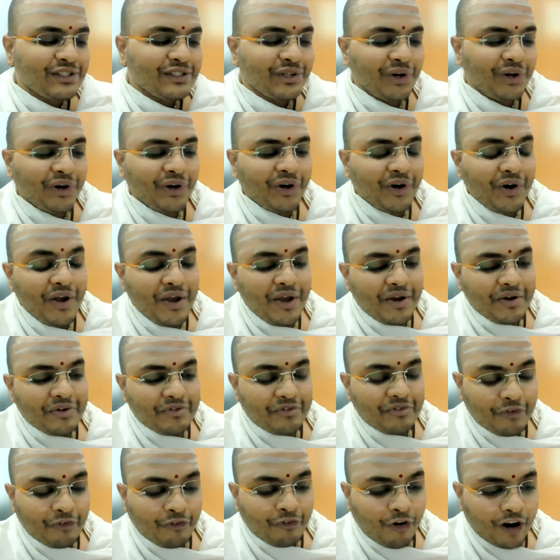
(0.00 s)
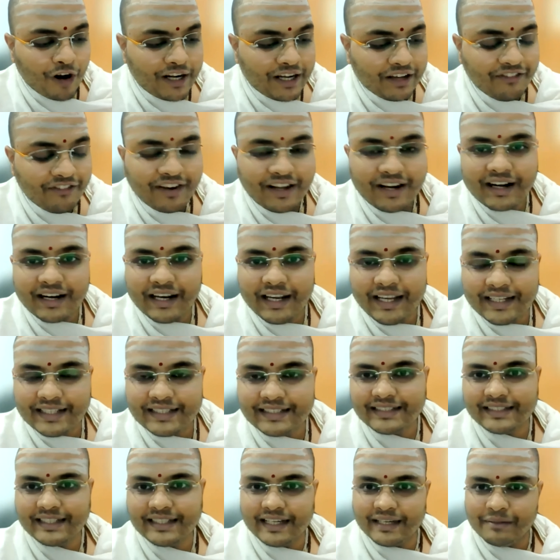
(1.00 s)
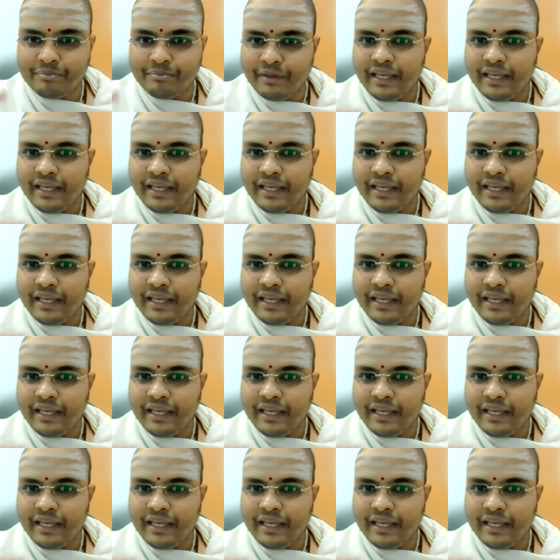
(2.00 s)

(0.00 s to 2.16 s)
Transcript: So whatever is uh,